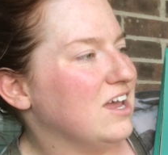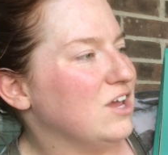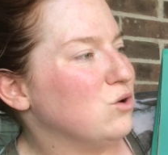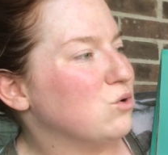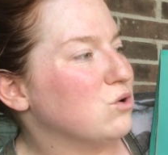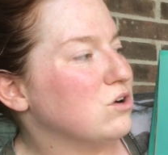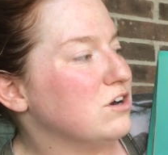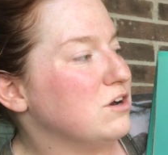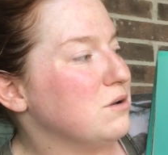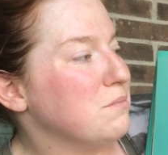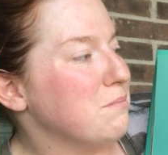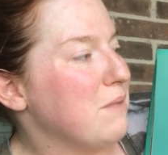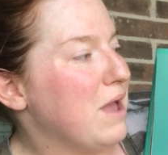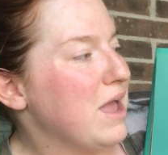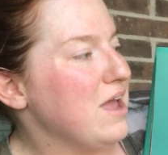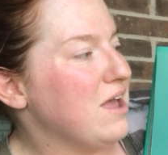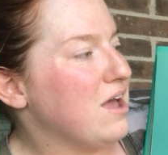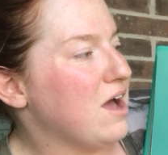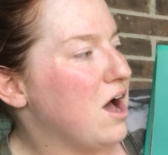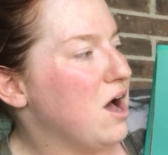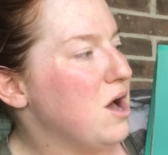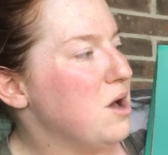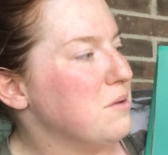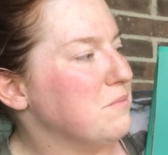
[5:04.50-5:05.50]
in order to
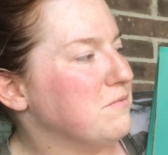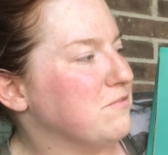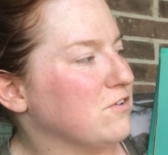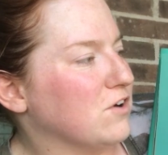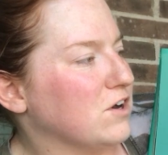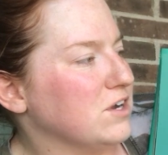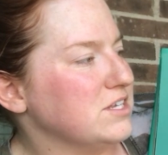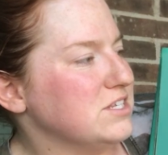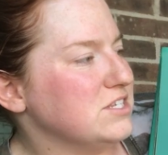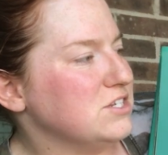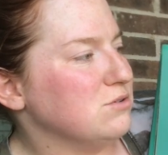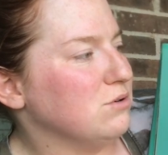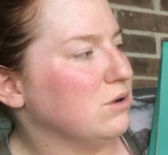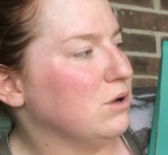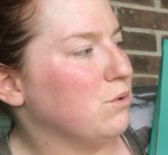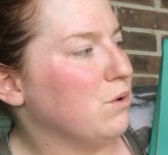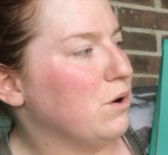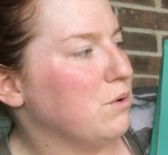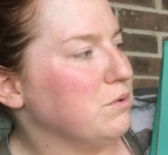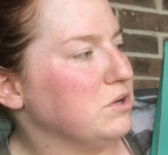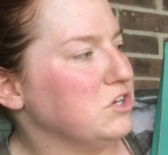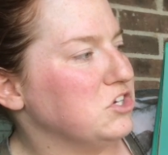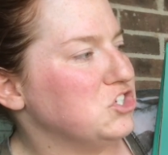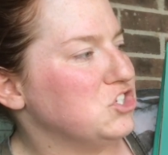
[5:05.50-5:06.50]
make up for us doing
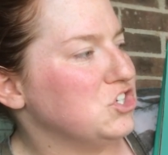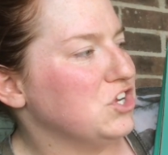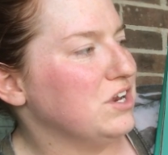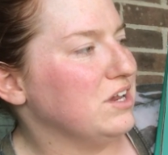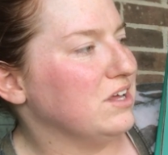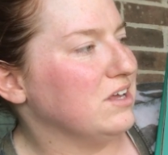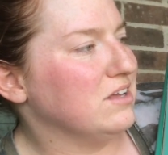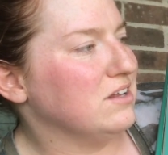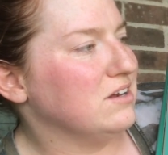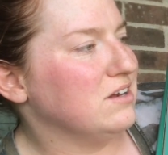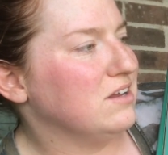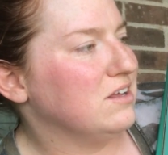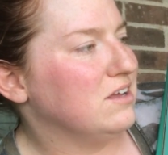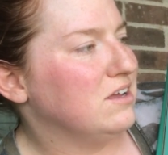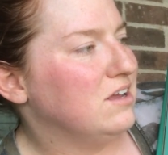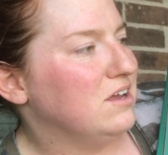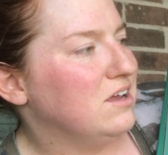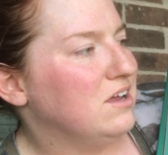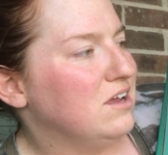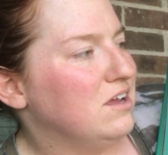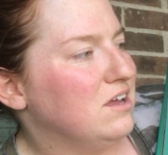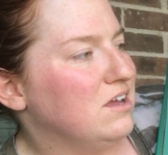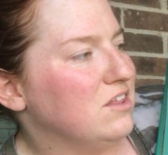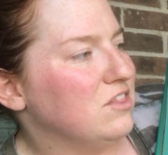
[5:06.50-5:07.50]
what we shouldn't.
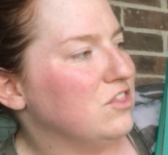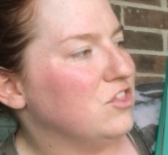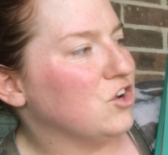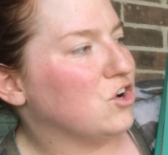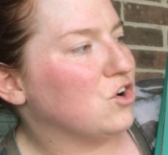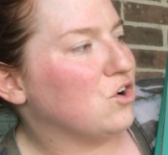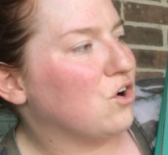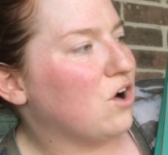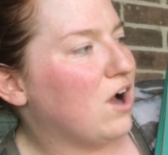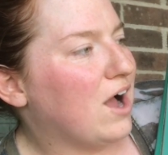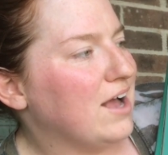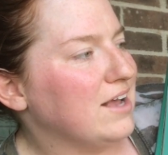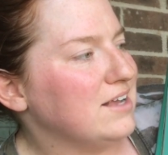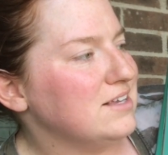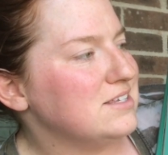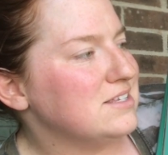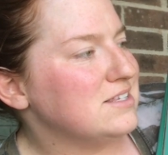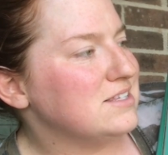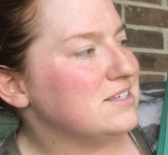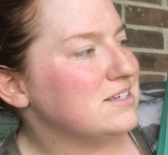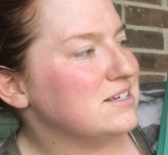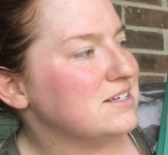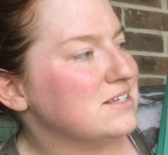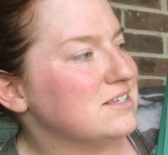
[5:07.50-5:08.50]
The
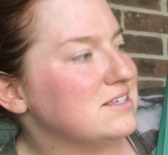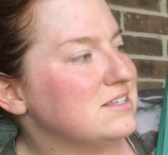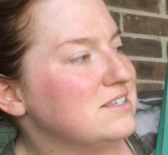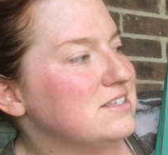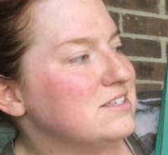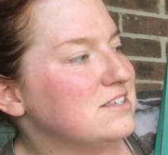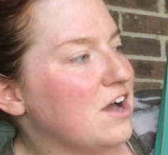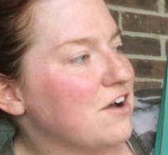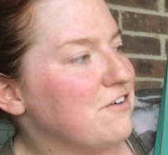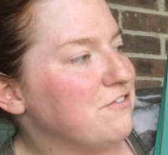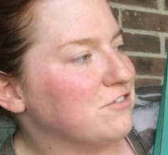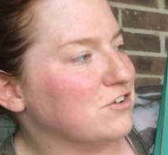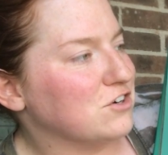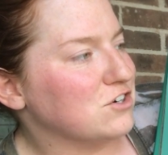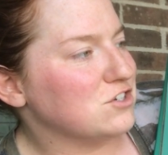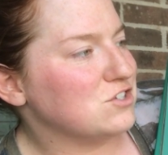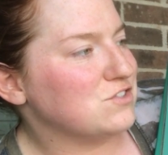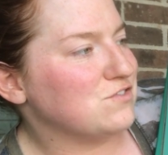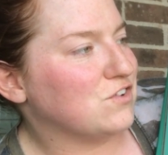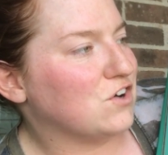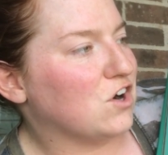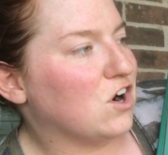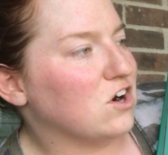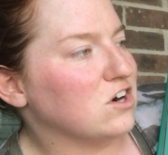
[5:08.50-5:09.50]
Christ
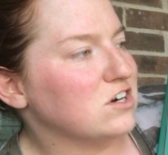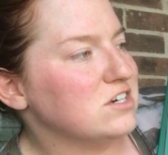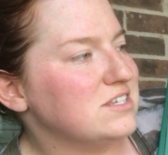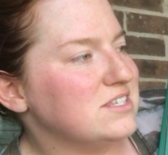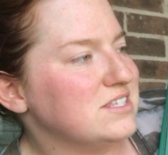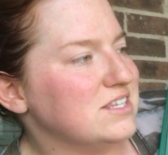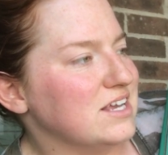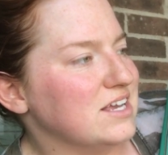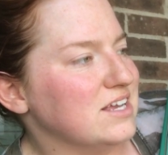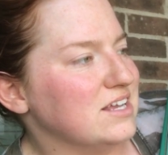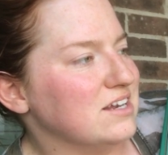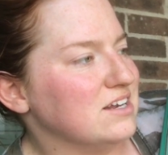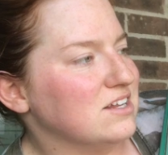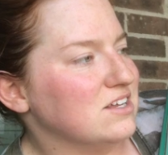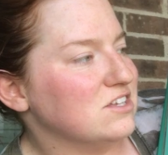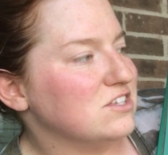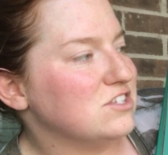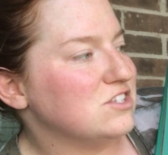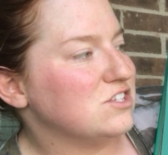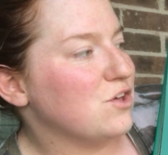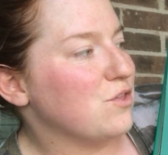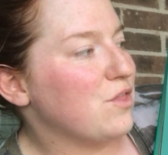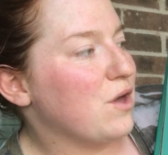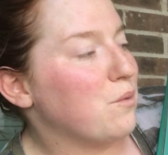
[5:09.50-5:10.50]
suffers for our sin
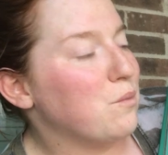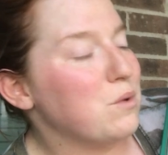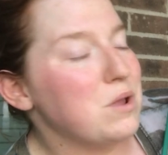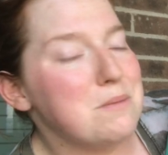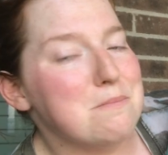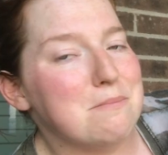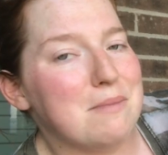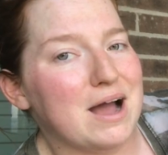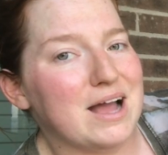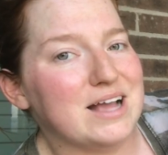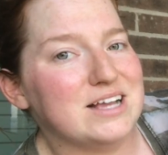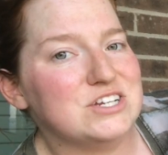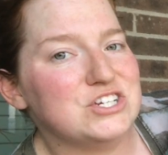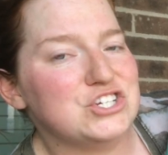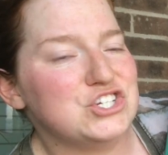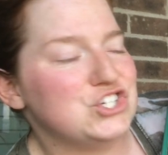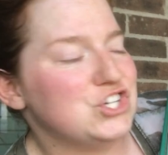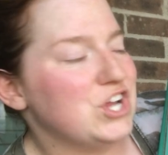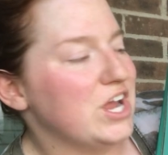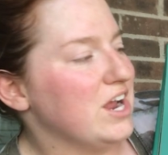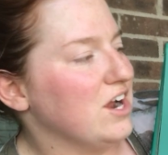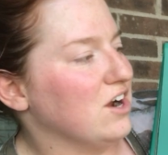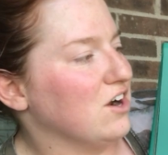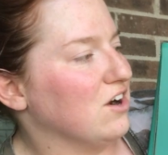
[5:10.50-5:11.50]
so that we might
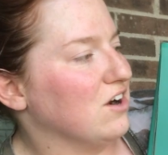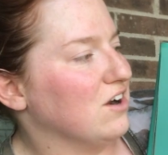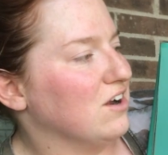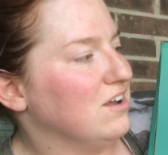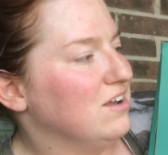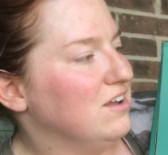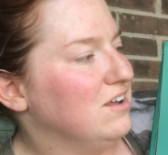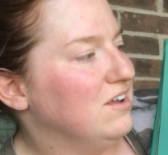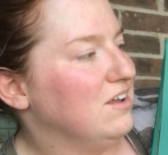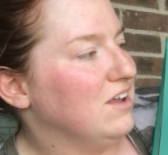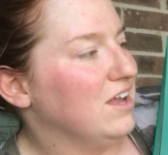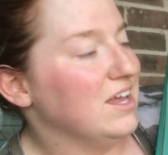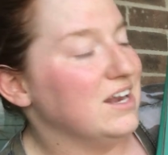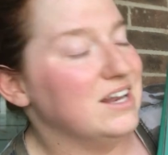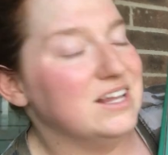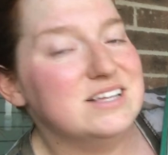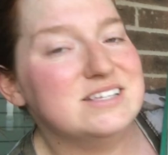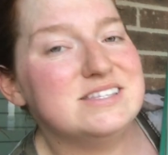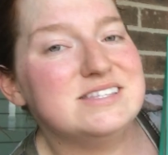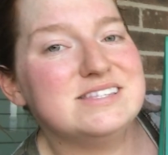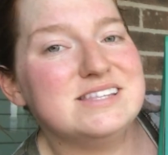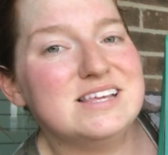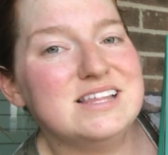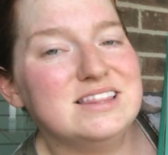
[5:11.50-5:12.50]
share in
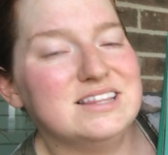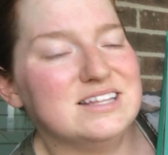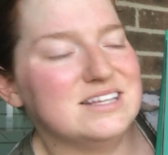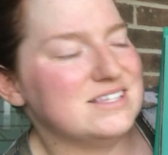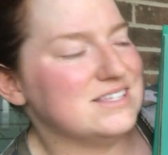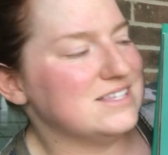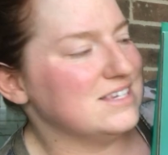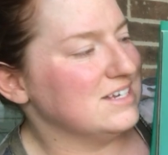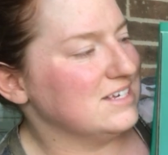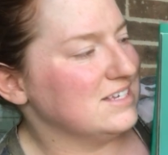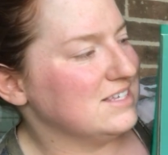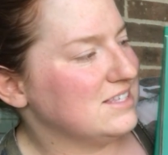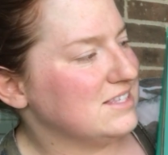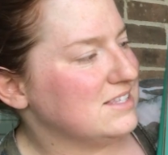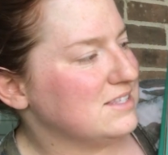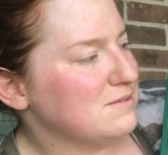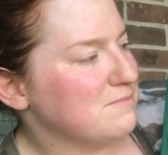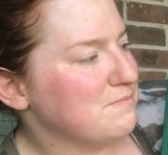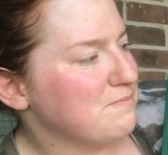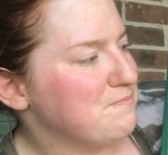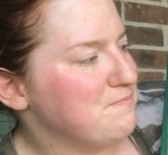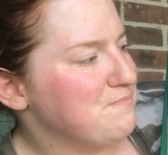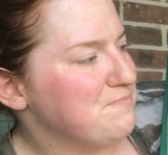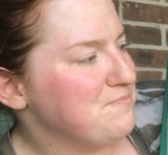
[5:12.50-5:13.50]
his sinlessness.